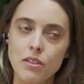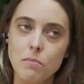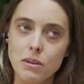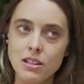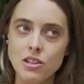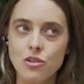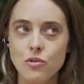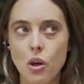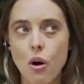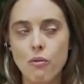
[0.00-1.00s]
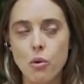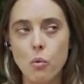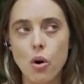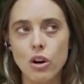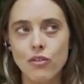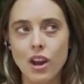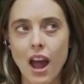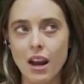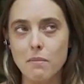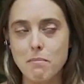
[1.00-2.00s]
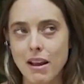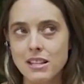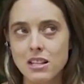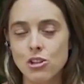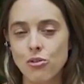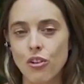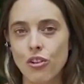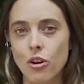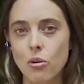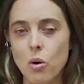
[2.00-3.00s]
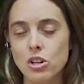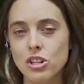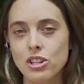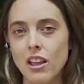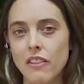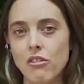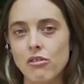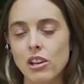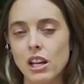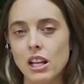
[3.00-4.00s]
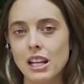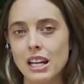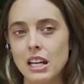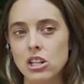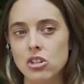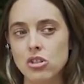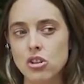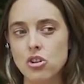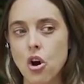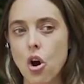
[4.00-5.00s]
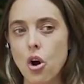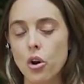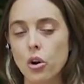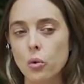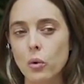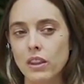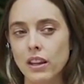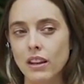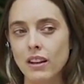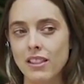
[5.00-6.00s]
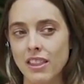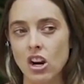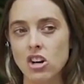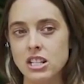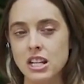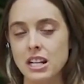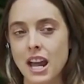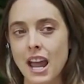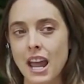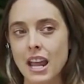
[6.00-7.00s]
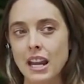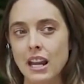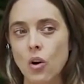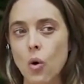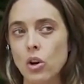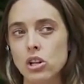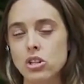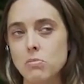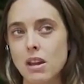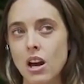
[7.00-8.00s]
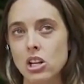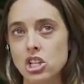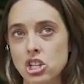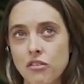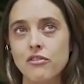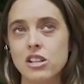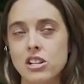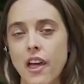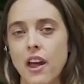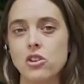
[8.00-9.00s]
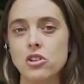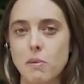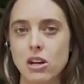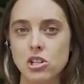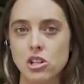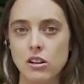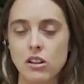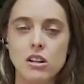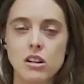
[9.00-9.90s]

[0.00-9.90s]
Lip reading: the businesses of the world, if you had a message for them, what do you think that they really need to know within their DNA in order to be able to shift into that new dimension?